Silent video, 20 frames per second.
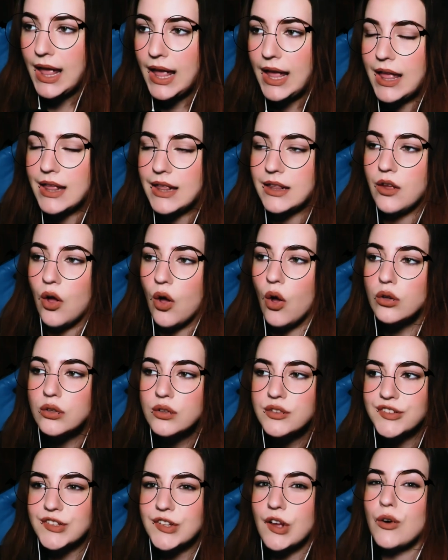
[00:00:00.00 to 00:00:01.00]
And
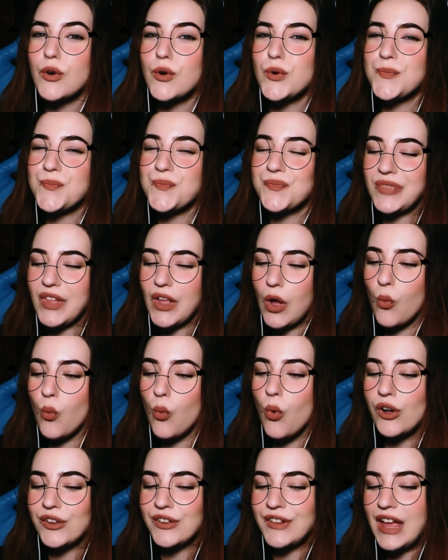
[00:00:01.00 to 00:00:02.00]
also,
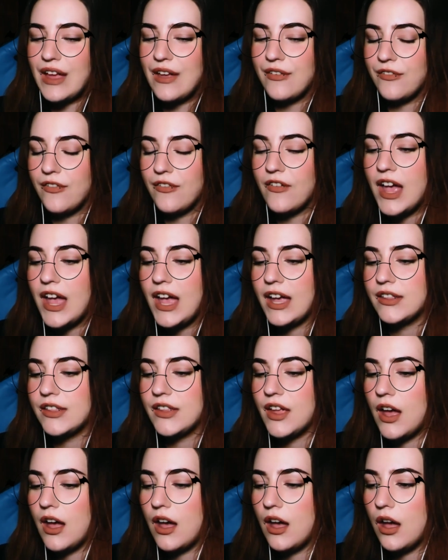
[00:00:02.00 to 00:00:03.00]
won't
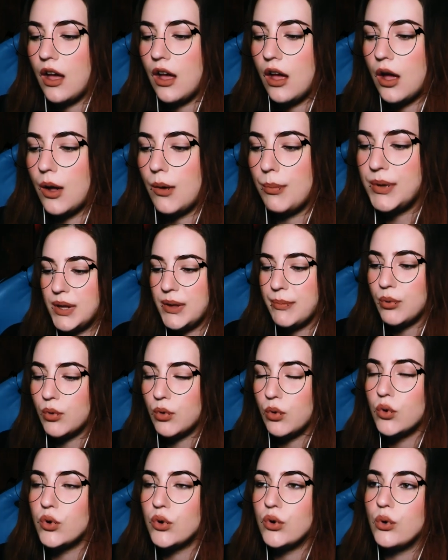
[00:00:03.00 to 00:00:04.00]
affect
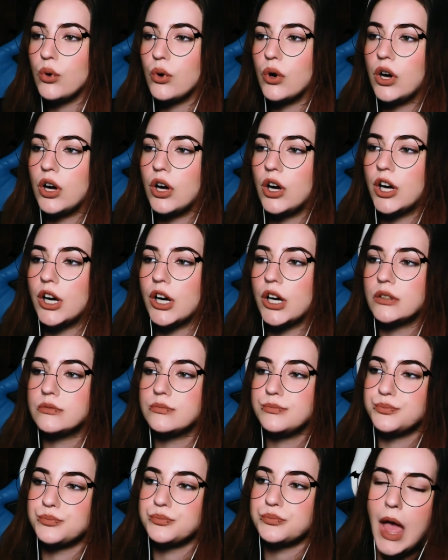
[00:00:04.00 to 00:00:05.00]
people who are
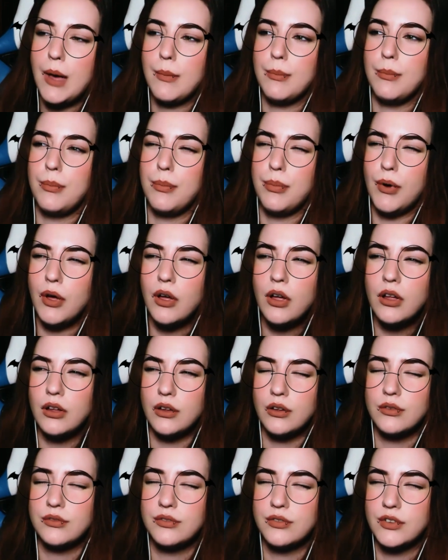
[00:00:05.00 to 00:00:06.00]

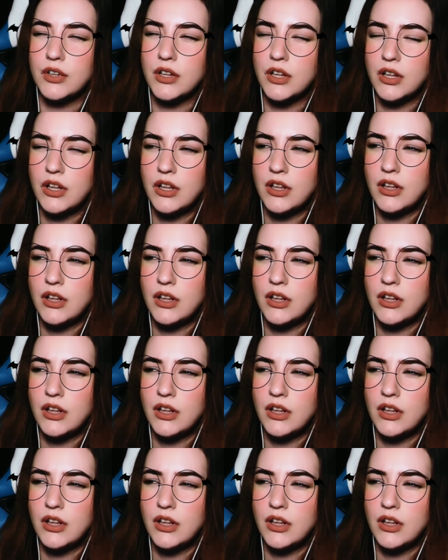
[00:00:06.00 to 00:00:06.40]
above, I